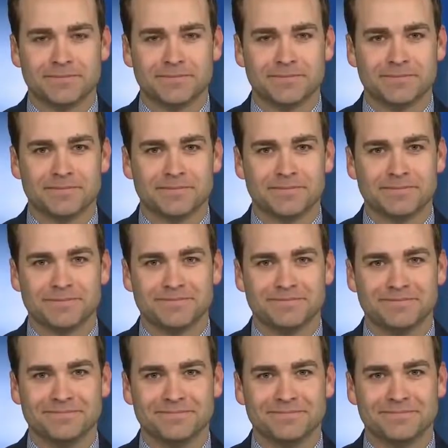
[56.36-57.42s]

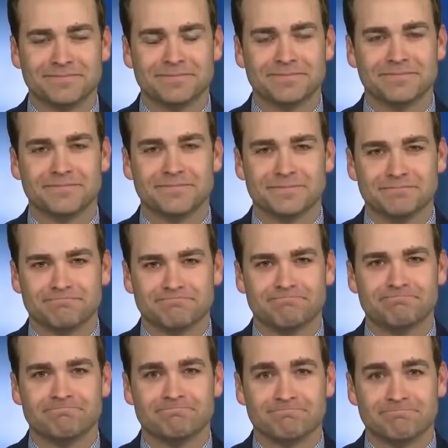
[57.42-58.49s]

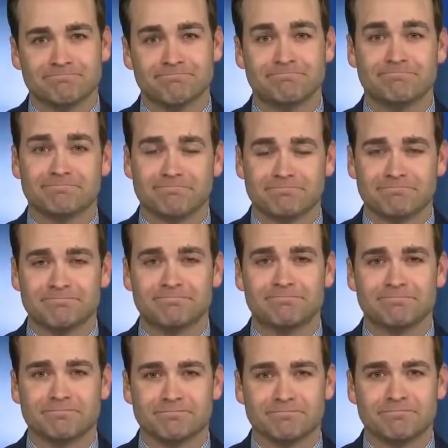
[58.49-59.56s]
(not speaking)